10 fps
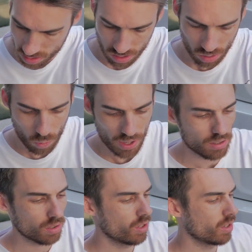lotion.
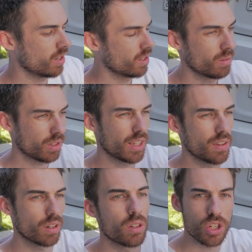Now, this is
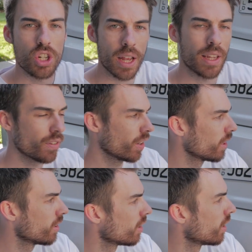similar to like a
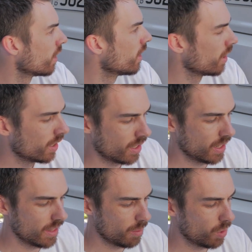cut and polish,
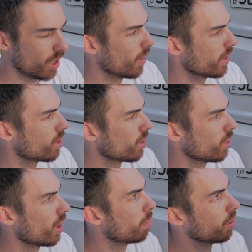so you don't have to
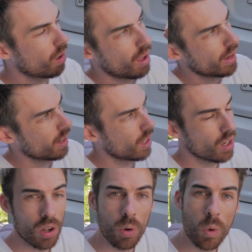use this
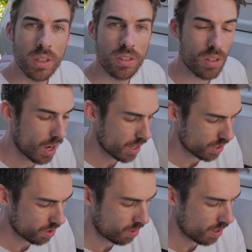particular brand. You
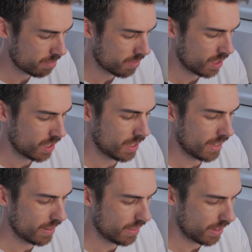could use a
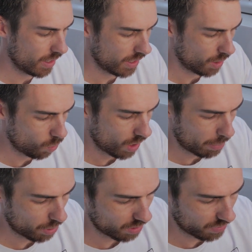Maguire's
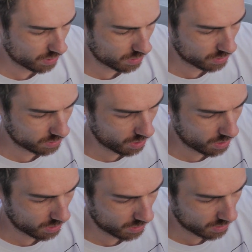or some
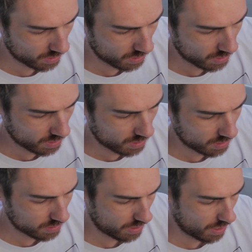other brand that you
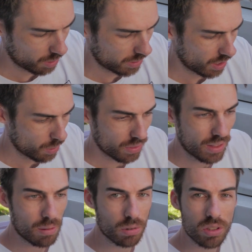prefer.
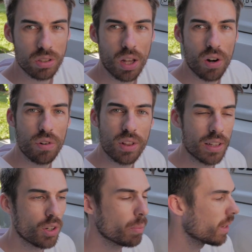But basically
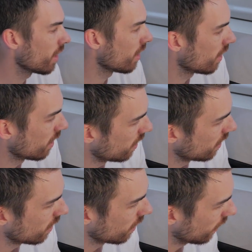what we're going to do
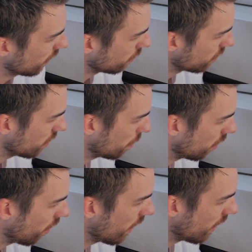is a wax
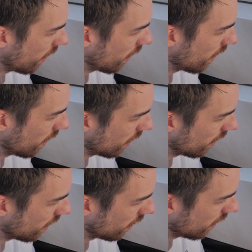on and wax
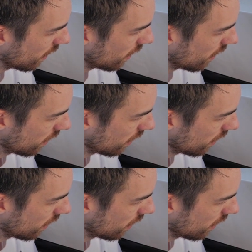off method.